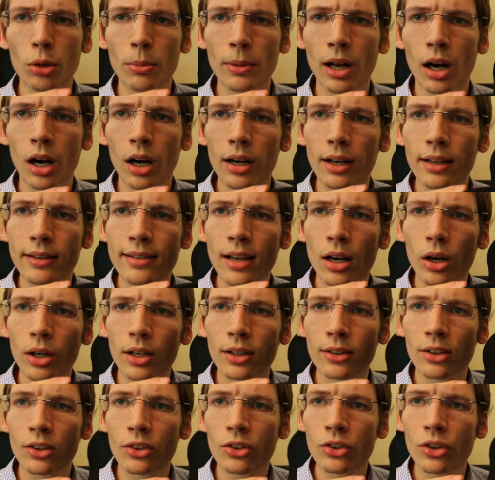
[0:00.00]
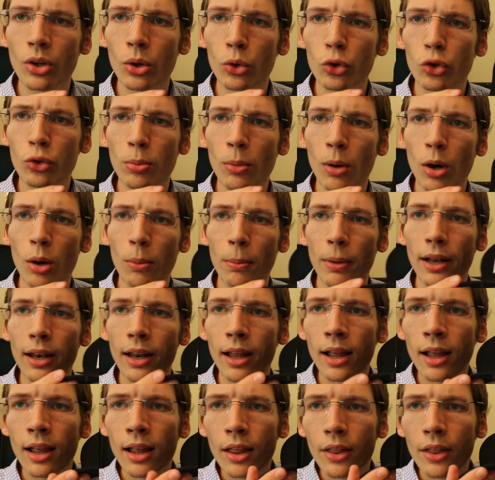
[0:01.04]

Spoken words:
bit hard to tell because it's so small, but